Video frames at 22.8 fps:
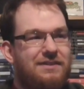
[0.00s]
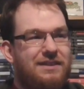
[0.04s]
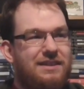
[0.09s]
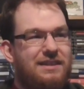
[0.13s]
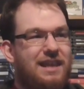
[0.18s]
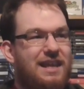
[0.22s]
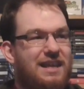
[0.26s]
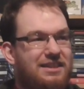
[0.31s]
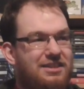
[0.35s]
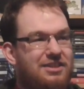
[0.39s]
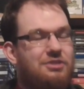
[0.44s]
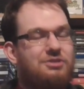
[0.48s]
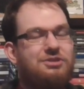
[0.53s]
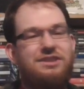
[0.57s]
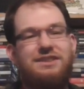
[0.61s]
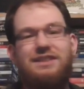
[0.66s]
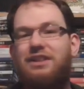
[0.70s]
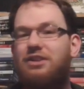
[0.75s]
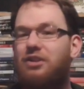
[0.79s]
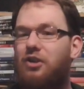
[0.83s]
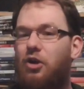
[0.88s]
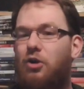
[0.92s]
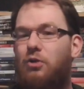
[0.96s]
even then, there's
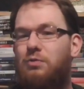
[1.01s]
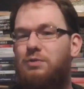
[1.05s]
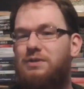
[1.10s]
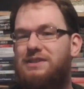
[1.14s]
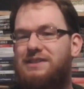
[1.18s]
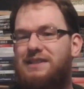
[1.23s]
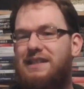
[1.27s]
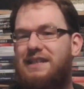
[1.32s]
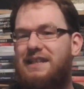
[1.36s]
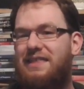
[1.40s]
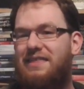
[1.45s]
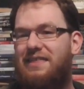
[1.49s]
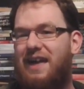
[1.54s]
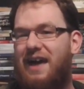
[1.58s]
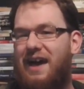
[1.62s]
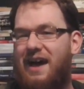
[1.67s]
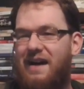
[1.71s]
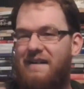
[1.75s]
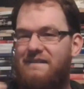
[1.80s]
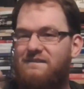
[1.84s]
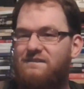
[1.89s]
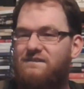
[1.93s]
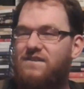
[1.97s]
still always like
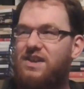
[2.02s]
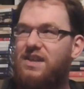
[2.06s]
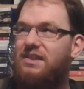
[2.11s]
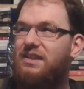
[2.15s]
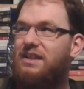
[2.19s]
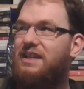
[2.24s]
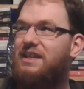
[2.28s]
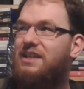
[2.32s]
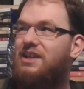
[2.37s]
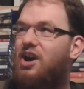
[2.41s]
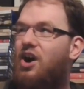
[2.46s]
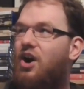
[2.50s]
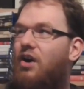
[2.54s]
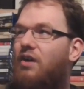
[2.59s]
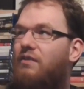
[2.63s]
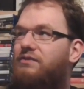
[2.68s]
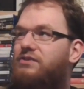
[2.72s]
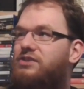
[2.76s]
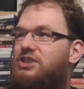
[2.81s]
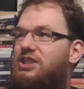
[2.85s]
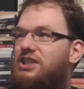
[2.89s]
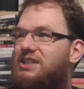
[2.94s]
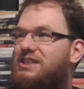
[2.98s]
that feeling
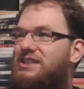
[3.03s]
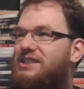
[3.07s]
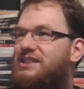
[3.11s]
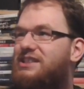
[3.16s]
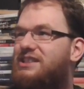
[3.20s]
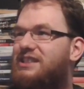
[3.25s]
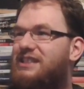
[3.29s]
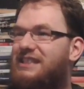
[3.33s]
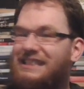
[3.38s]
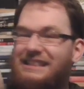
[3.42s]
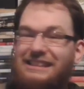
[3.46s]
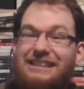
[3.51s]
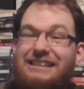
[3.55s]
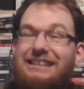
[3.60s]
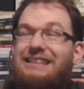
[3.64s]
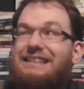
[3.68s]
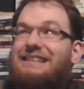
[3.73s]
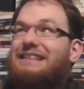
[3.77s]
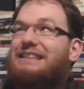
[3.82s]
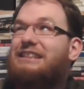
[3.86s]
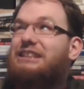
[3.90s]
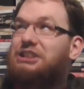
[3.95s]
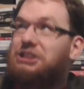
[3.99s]
of just,
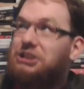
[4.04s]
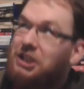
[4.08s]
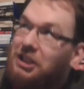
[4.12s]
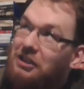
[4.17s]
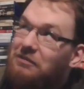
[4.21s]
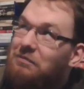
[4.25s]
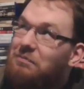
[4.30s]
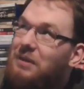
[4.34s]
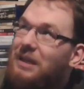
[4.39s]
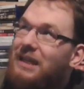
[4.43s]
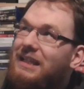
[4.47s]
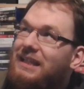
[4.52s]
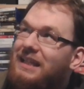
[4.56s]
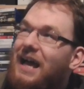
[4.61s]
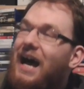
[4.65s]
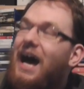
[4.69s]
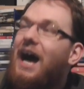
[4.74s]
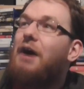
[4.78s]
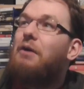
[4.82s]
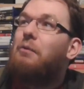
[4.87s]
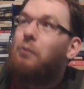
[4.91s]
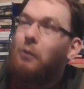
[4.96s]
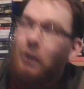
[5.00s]
I should have beaten
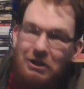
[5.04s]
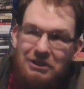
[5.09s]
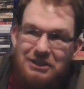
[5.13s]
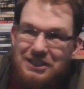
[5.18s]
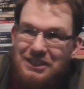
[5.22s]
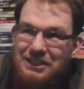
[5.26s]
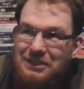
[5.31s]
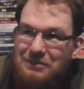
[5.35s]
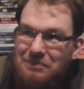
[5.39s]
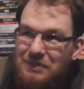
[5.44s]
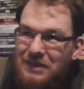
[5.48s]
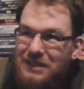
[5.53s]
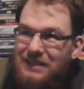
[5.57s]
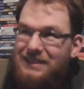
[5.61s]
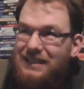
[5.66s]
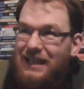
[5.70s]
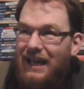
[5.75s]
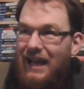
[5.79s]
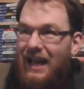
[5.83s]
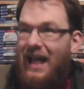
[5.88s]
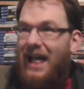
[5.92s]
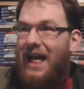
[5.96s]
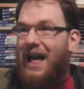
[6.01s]
it, I wanted to beat
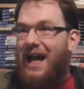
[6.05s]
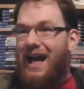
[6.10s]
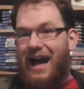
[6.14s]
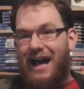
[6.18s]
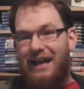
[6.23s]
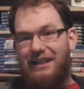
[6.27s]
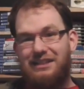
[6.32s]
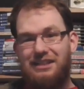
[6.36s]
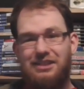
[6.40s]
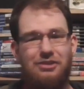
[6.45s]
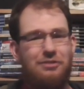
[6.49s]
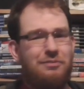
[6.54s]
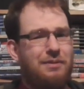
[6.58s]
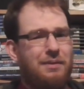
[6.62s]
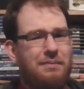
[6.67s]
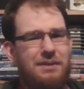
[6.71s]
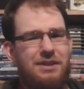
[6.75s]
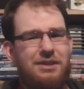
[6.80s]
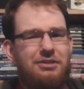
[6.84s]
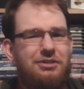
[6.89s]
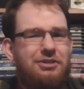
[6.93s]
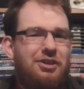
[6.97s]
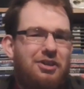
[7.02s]
it. And you know,
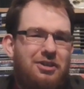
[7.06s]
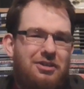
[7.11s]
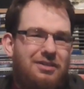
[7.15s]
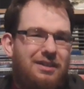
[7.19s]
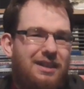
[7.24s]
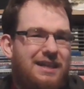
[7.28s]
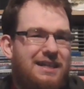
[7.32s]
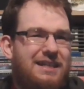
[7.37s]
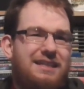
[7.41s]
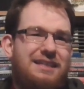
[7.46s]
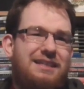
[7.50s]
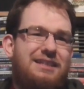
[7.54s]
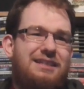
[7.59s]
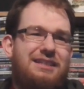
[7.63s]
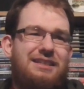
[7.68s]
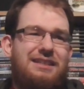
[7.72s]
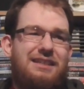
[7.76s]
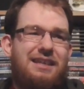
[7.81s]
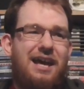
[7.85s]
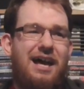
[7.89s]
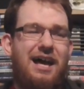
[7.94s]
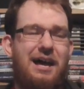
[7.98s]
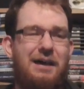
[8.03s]
maybe you'll not like
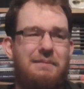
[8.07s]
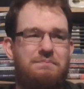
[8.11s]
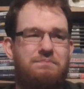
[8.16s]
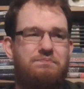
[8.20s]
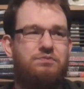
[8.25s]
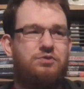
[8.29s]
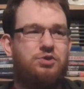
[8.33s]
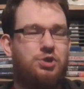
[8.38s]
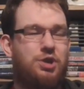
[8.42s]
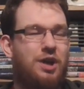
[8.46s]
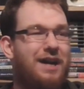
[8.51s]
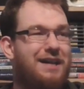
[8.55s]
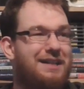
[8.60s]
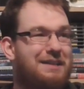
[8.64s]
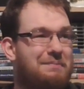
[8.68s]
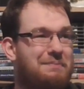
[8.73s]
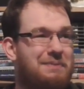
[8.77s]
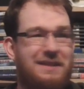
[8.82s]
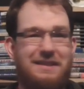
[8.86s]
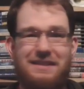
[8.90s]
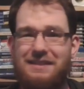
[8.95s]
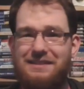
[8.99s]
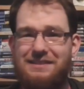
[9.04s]
try to
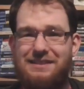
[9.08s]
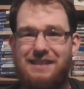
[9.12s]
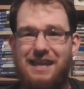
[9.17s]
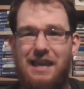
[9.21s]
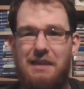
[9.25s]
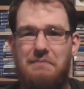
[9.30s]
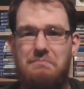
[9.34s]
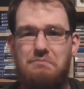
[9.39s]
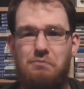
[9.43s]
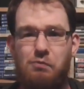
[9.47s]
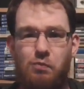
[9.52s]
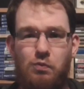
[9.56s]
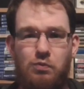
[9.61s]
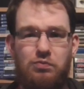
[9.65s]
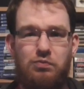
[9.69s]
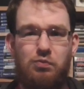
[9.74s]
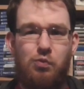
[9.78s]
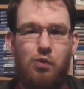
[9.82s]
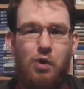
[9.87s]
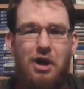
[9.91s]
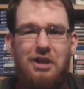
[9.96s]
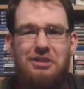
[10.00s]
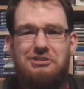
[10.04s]
beat this game
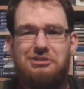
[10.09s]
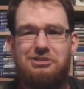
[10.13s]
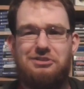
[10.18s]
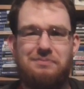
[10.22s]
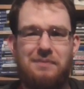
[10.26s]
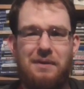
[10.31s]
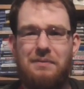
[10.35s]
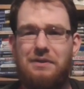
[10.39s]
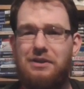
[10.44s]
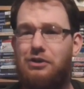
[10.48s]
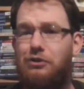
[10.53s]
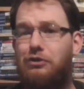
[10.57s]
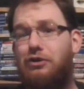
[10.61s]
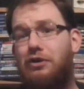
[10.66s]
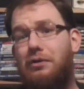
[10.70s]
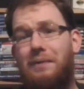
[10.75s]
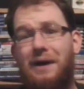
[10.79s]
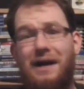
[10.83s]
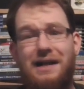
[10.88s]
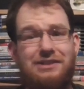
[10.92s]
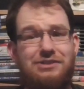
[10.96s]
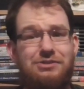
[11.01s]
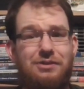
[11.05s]
once, maybe you'll
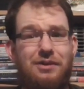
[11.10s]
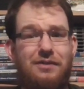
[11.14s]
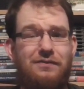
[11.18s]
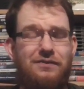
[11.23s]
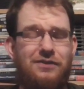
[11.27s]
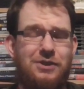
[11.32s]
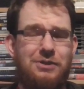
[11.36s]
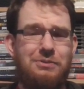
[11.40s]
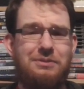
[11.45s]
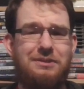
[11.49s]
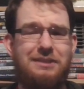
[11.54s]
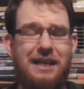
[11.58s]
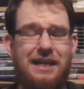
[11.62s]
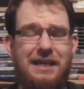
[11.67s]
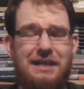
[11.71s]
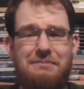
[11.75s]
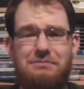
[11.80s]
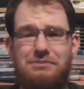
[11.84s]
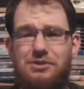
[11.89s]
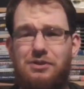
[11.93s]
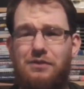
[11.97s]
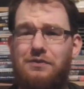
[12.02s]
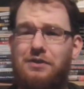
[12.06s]
go back to it a few
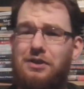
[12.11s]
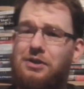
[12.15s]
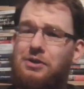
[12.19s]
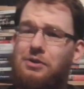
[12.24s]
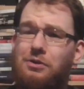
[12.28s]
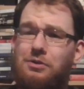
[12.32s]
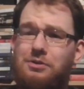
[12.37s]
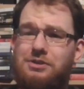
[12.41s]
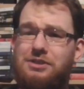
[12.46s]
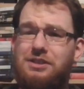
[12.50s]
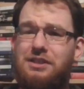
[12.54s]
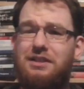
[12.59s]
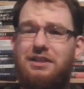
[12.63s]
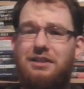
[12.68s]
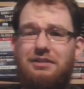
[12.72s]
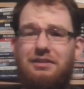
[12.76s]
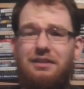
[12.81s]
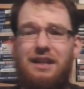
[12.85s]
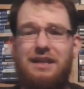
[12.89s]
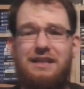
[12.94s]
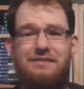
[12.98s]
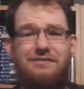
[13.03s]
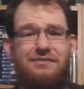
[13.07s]
times over the course of
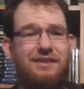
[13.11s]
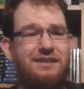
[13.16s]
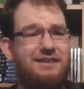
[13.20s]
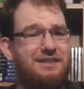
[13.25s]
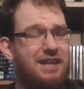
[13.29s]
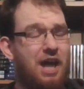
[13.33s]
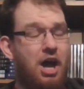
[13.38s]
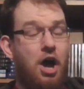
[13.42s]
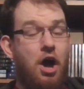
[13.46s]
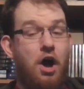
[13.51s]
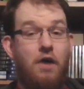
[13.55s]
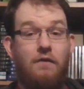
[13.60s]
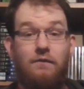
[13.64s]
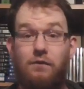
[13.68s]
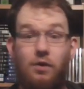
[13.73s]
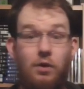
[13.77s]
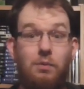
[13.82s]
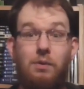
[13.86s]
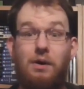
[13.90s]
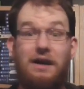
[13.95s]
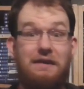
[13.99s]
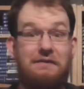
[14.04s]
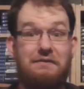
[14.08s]
your life, and
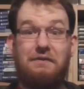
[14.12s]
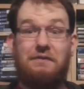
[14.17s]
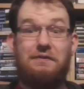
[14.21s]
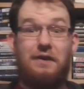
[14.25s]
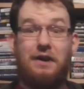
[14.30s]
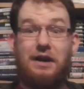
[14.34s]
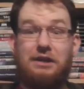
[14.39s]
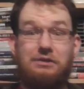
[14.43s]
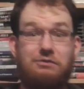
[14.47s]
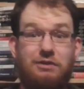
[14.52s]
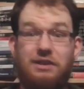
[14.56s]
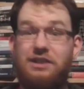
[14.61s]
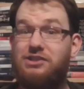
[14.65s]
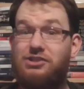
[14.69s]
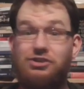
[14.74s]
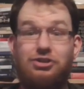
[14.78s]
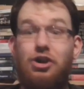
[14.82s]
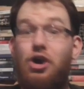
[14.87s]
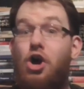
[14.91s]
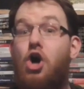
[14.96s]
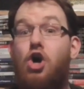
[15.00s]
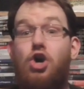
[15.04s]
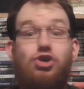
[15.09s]
for whatever fucking
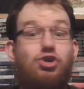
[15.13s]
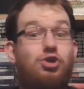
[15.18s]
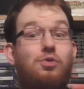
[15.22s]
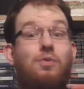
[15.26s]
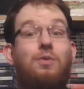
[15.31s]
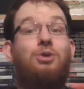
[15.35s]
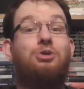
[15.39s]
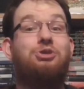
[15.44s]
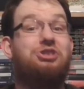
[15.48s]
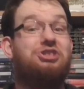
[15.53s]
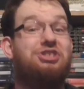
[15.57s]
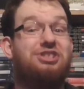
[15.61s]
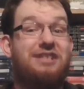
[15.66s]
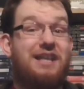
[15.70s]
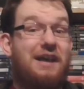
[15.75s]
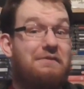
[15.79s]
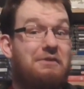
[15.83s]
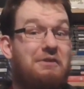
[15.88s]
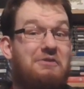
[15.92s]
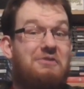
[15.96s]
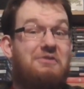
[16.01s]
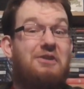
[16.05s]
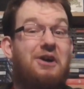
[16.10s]
reason, you will just
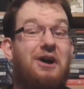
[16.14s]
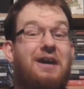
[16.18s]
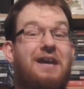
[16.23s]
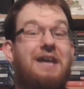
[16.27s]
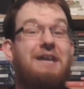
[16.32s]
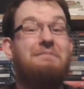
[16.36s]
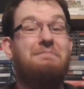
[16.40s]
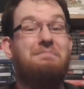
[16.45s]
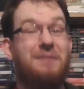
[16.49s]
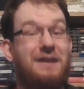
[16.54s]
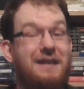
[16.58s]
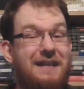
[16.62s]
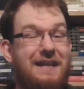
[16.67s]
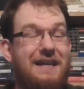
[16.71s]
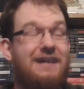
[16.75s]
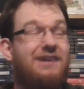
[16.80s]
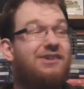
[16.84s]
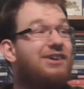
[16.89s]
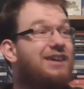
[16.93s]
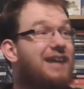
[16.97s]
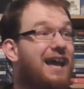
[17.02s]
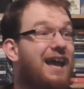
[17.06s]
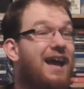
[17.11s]
never fucking beat
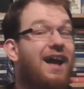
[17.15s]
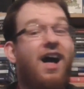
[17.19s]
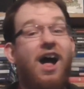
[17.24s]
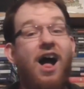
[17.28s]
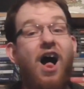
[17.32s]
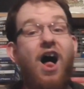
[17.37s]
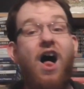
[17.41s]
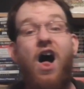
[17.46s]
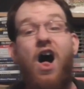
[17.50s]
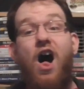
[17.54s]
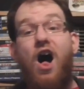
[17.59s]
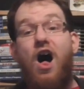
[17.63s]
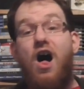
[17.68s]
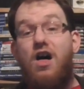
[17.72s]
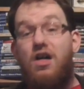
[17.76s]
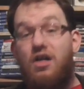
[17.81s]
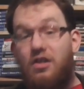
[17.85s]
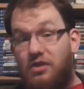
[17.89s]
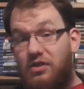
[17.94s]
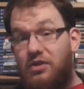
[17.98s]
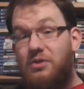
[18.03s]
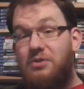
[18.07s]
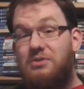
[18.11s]
it, okay?
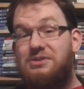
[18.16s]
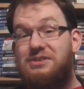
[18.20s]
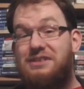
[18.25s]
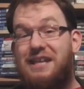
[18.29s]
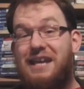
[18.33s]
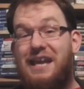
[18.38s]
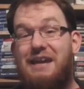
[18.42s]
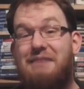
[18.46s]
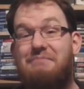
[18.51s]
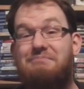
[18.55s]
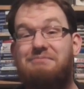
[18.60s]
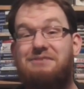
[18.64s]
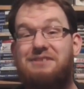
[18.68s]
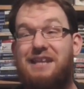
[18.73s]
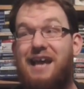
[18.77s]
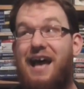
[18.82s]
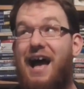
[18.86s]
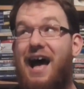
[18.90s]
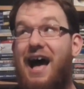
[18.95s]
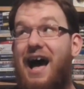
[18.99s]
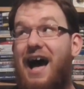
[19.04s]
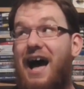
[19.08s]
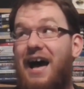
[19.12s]
Those
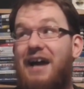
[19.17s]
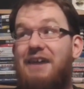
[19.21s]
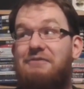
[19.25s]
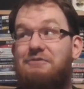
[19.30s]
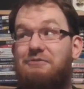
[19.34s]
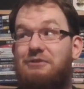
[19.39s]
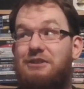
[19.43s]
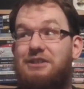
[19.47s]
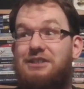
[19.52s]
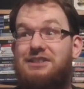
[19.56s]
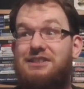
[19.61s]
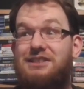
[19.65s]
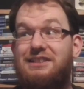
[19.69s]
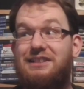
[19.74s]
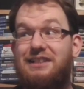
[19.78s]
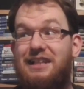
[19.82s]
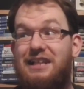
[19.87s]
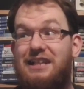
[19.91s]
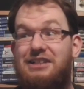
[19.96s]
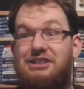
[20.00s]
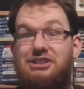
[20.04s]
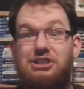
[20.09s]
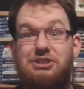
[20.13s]
games, I've
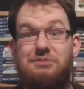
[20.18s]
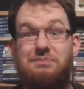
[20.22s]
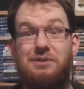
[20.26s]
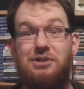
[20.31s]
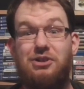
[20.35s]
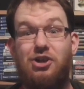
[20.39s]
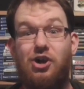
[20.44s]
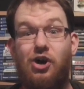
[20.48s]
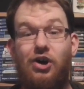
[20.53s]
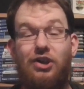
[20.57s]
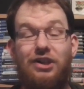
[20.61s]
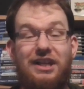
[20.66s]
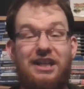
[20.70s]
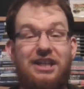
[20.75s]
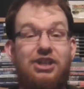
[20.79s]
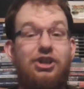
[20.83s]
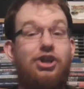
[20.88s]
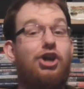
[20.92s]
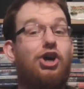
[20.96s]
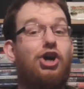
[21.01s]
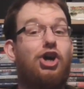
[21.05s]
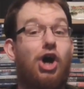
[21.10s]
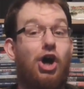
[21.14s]
recently just been
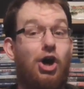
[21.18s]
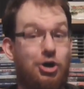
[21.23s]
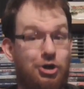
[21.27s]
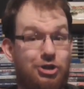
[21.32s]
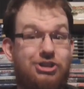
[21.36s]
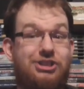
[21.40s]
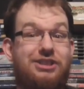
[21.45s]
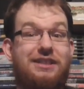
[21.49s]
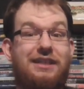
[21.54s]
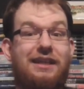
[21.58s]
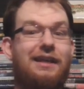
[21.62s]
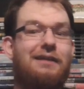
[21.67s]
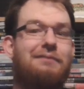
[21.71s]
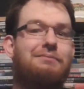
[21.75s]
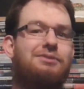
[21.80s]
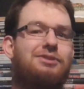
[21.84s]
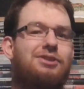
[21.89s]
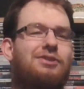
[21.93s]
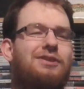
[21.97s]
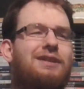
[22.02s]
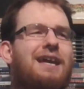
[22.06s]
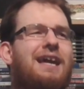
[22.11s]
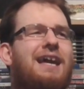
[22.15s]
calling curse
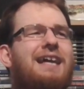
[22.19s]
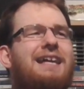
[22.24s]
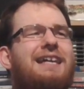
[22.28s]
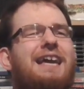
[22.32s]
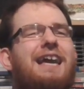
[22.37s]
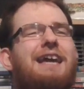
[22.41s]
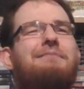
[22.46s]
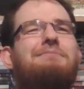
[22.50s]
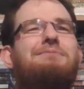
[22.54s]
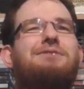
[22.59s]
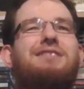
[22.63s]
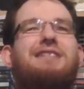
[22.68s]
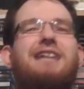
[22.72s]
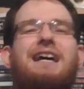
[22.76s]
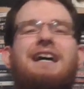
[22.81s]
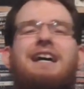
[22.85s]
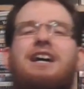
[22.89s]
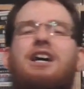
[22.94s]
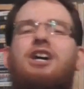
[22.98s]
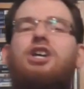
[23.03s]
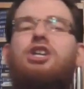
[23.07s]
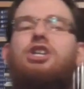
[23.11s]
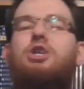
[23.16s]
games, okay? Games
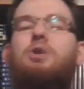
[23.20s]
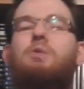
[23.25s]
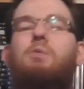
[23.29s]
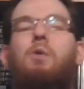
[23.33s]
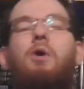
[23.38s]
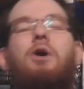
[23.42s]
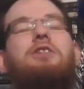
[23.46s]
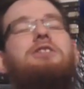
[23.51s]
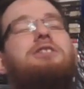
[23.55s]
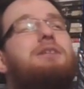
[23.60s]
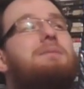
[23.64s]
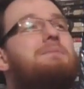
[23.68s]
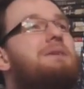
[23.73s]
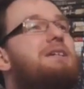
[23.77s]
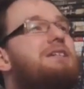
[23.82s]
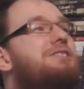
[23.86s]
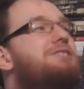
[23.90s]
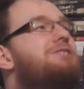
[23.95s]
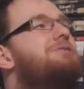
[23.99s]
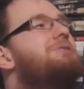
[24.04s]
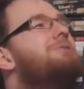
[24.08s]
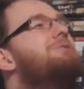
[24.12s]
that you want to beat